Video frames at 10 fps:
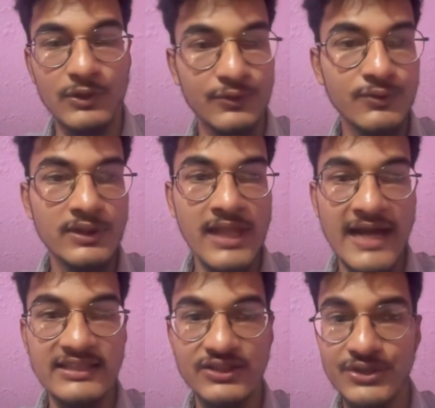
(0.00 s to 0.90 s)
Google
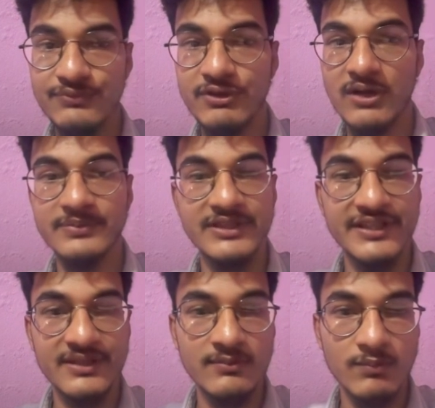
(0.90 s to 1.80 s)
and search for
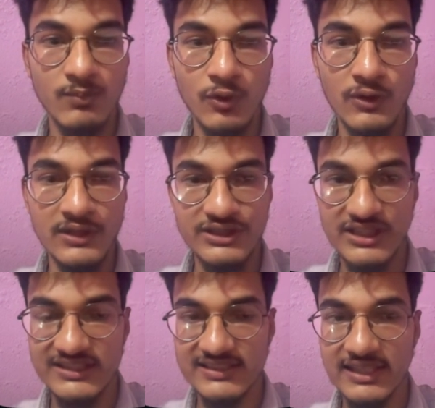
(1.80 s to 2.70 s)
Obsidian Modular
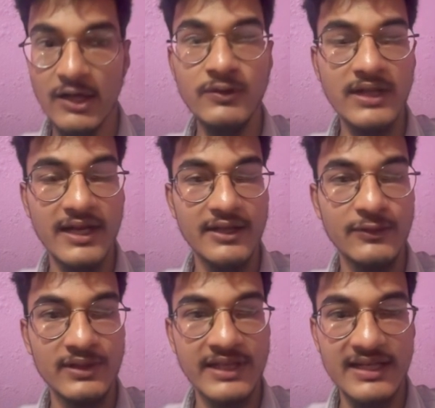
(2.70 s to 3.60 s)
CSS Layout and you
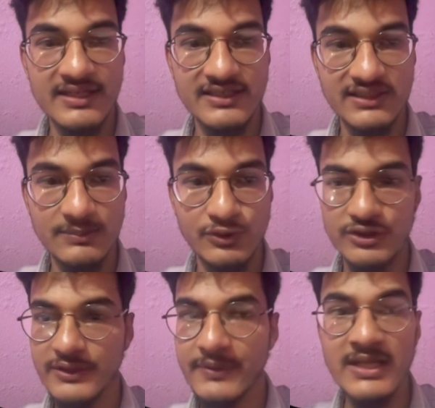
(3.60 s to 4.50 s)
will get this
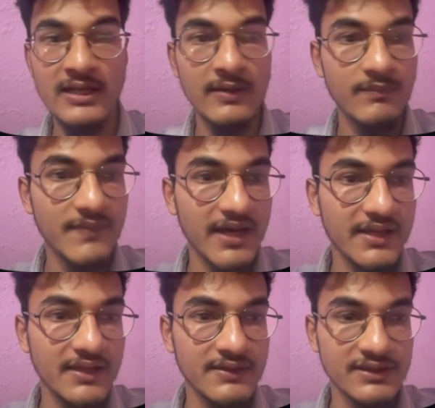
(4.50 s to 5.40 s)
repository
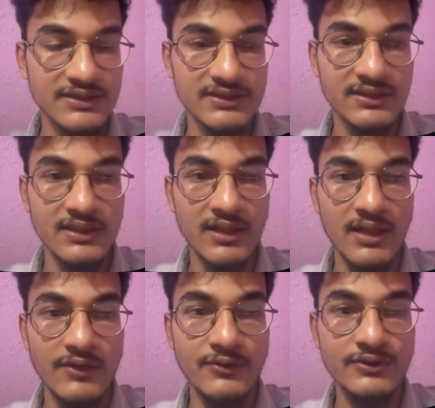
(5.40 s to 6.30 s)
by this
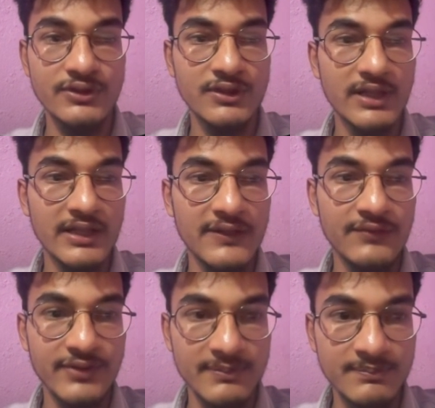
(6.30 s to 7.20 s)
user
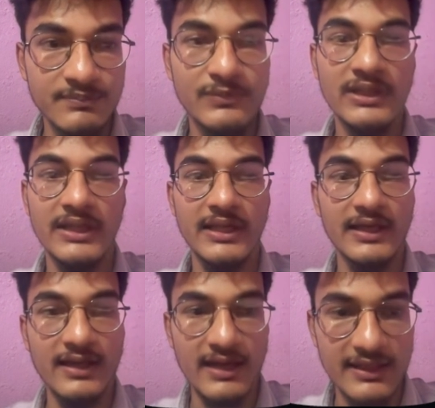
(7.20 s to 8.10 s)
Ifim
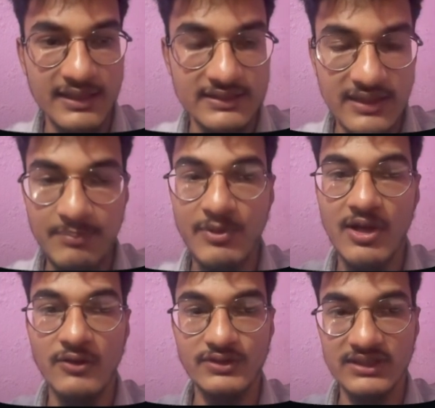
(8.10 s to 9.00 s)
K. I guess I'm
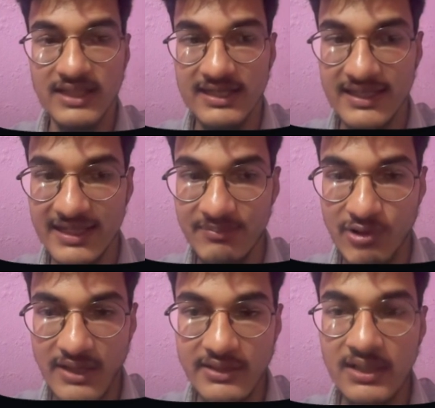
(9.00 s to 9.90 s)
pronouncing that name
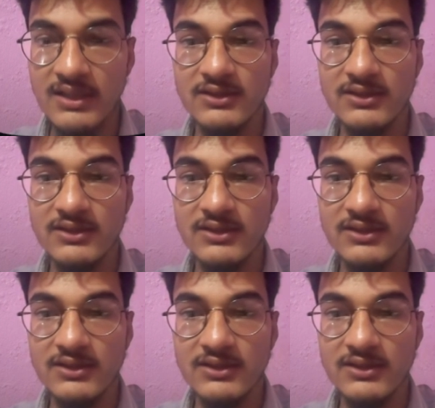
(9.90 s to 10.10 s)
right.